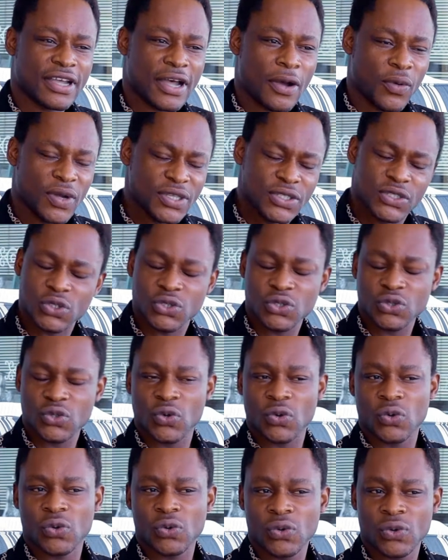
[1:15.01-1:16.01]
went to
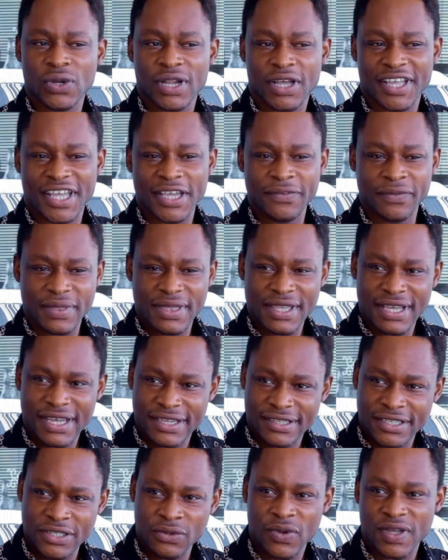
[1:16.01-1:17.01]
school, like everything
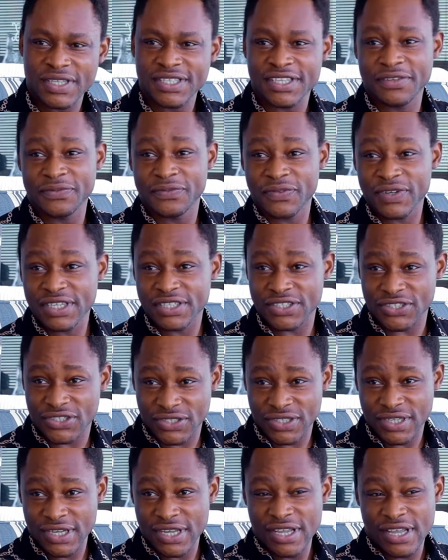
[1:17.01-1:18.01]
I did was in
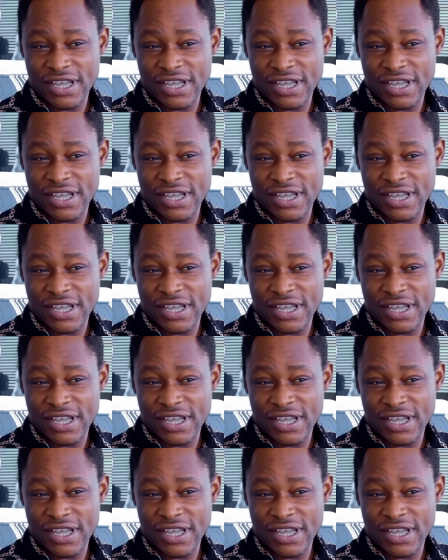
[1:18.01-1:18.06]
French,